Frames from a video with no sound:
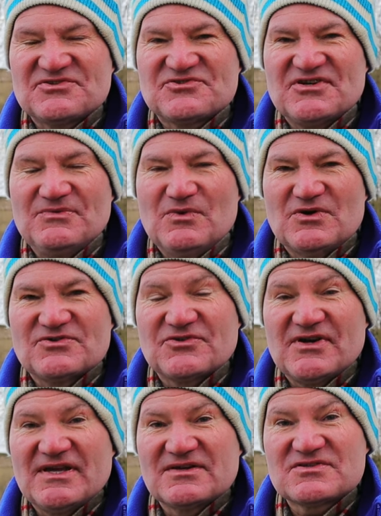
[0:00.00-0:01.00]
Country
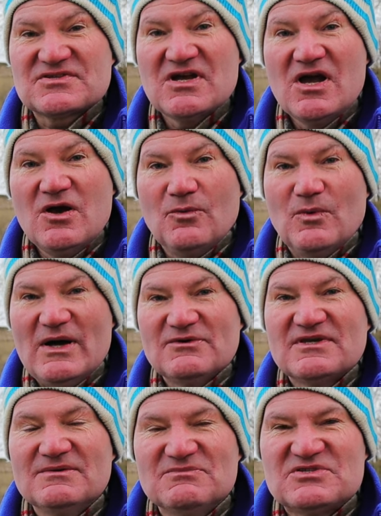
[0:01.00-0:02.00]
Wanderings.
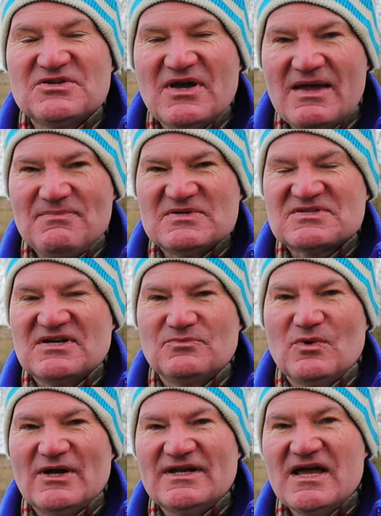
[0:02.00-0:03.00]
Welcome to
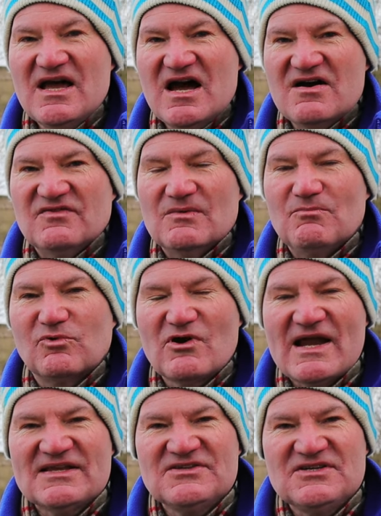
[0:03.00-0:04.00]
episode one of a
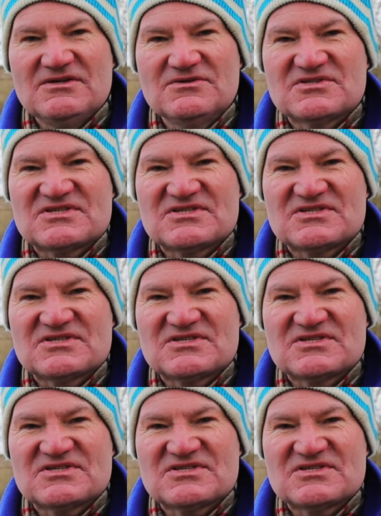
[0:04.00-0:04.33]
brand new